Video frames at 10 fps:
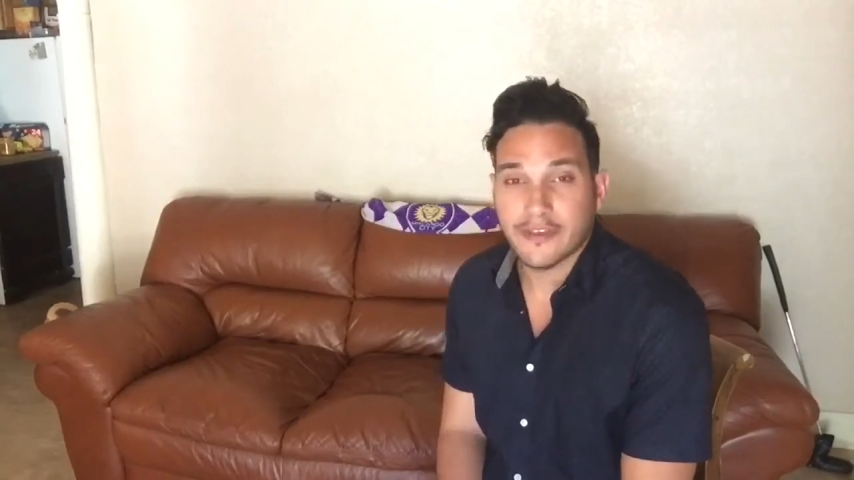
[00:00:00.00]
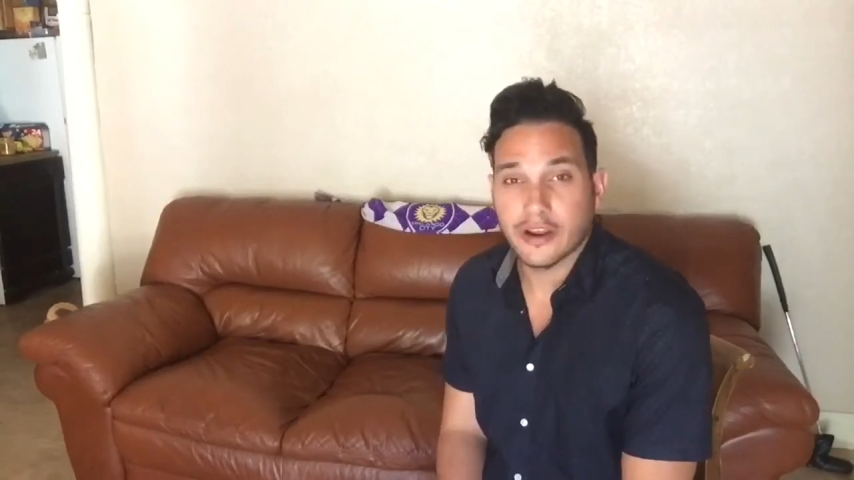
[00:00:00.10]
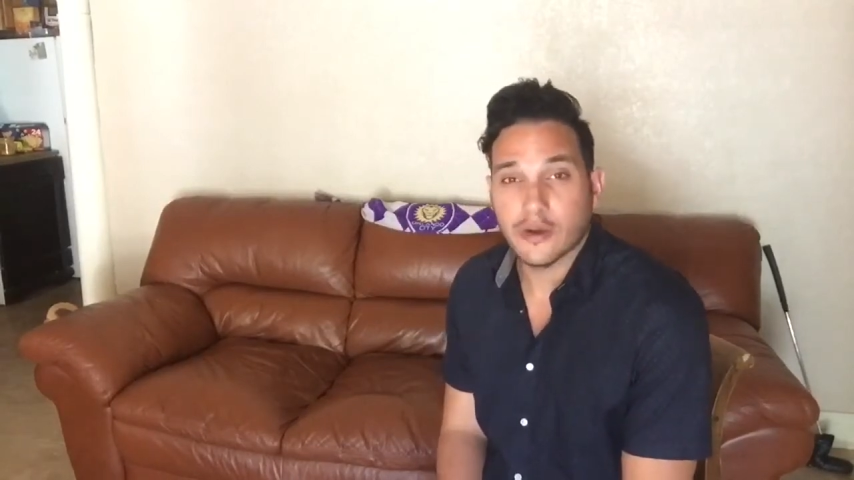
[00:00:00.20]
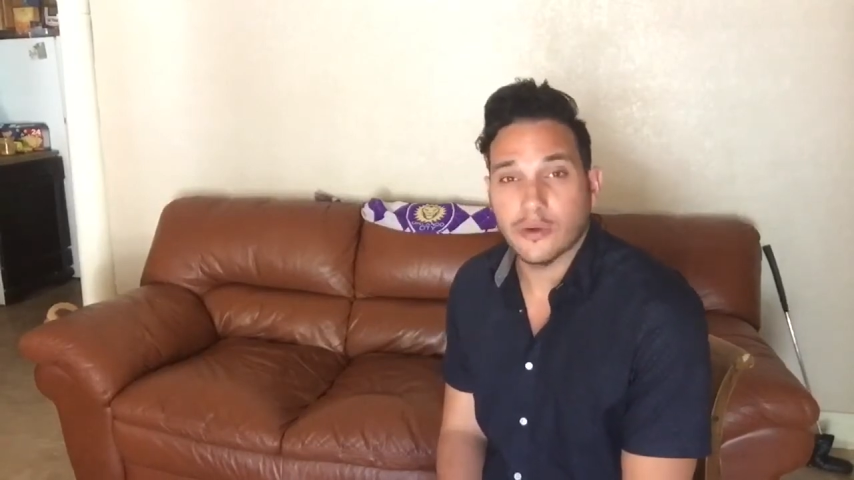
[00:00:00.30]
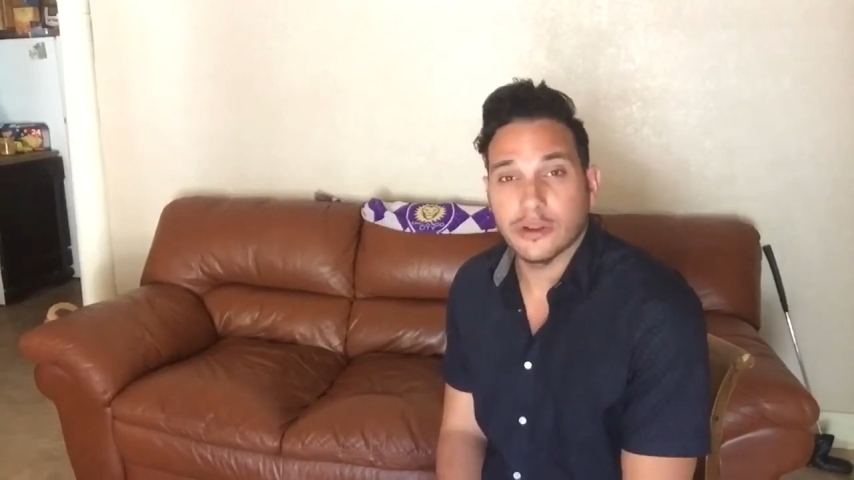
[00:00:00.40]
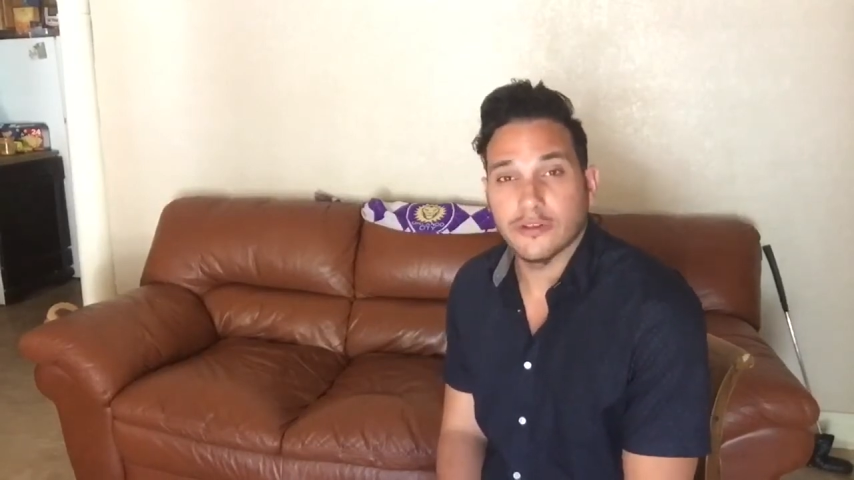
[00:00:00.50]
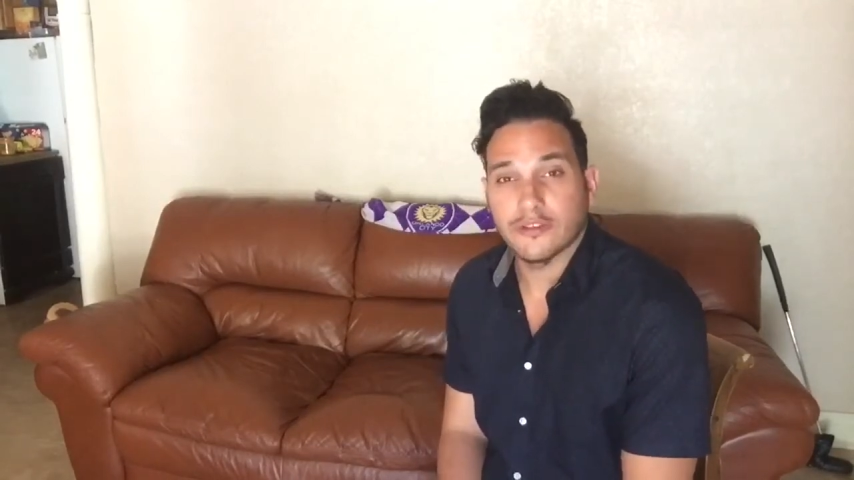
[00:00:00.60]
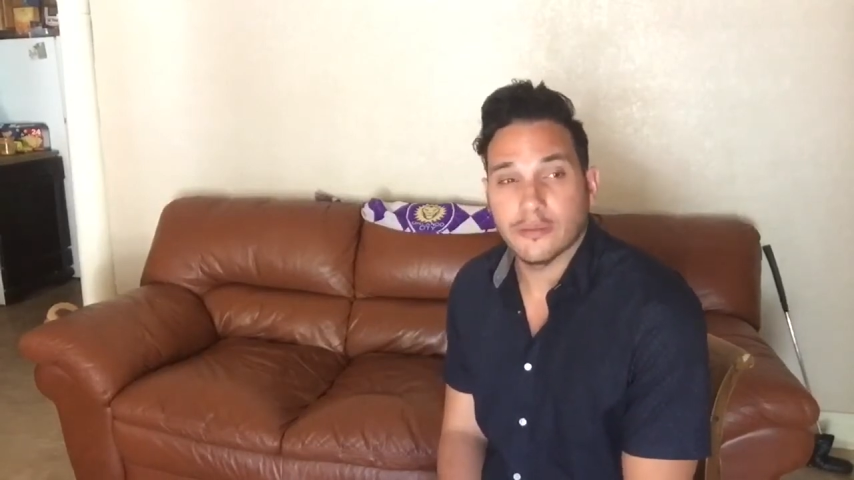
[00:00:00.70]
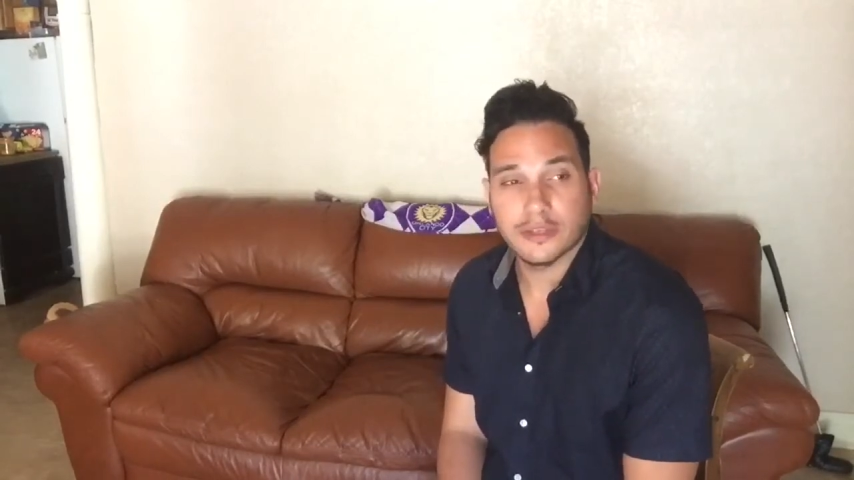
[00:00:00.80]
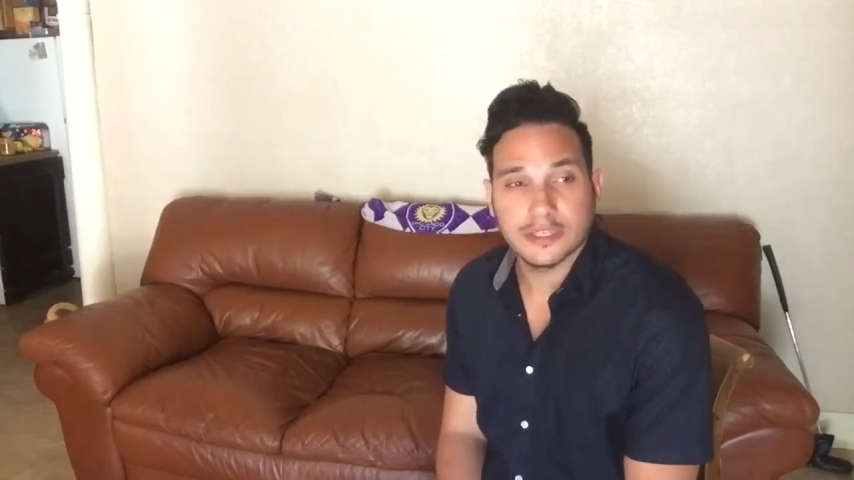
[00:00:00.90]
and I want to do
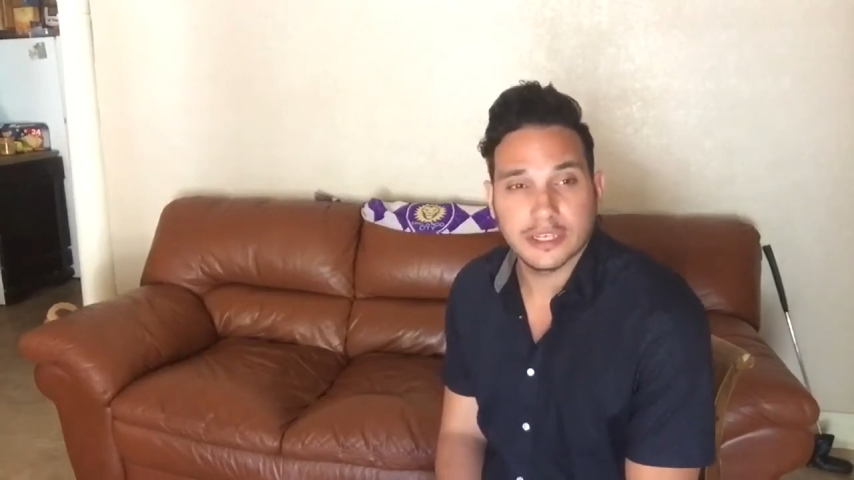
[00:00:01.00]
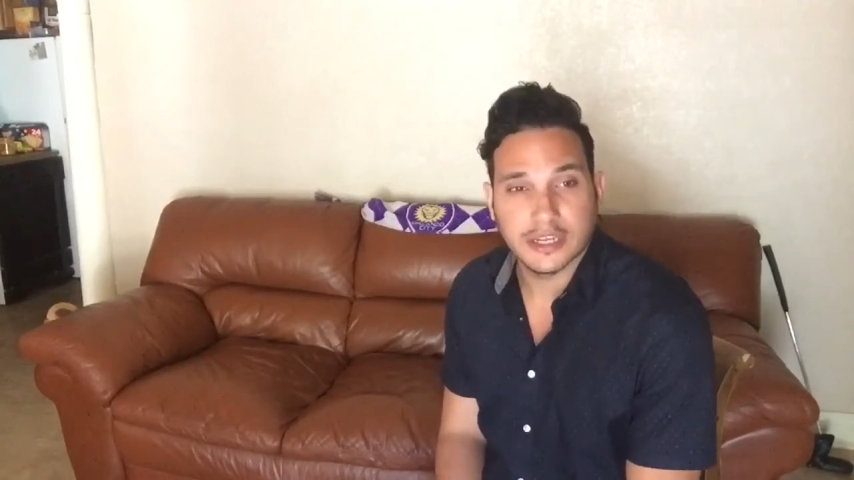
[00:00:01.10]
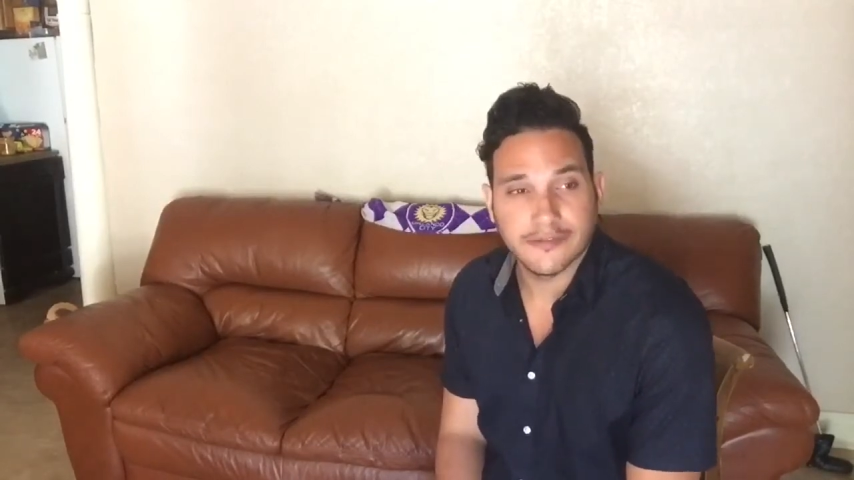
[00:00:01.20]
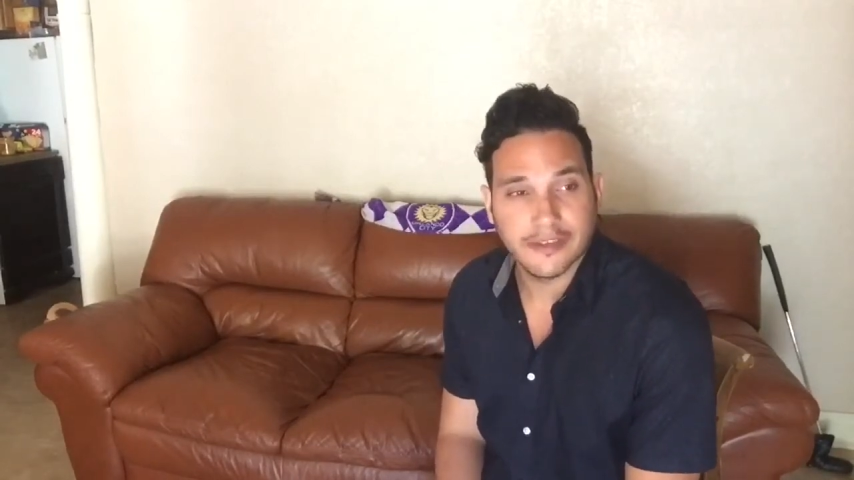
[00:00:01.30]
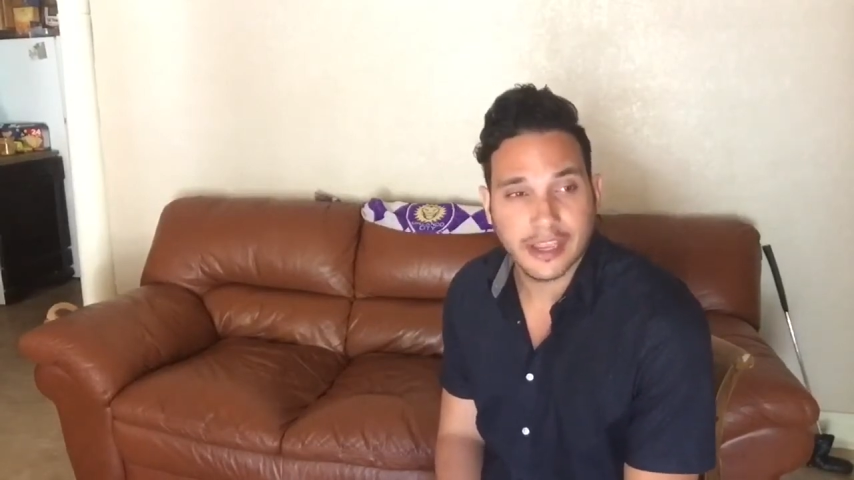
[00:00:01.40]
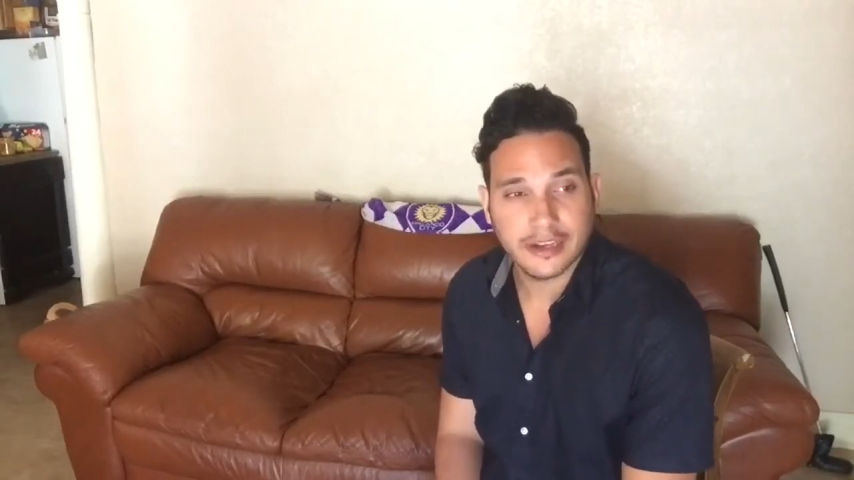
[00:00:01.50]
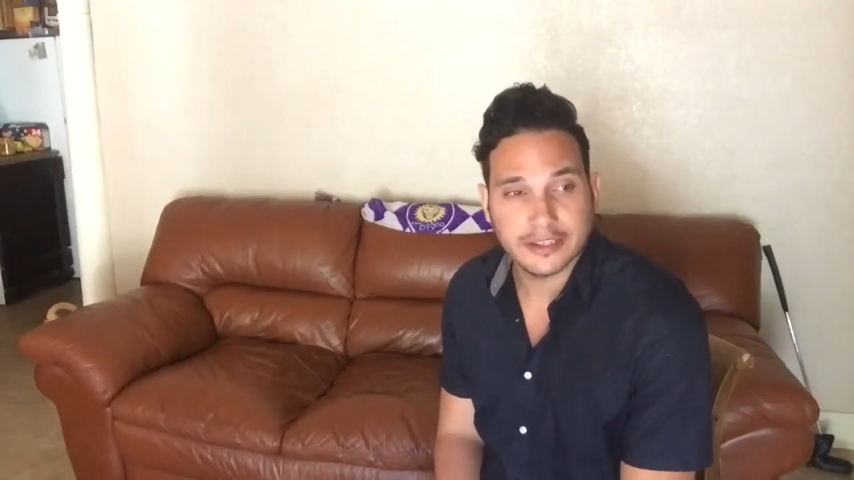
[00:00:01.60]
something significant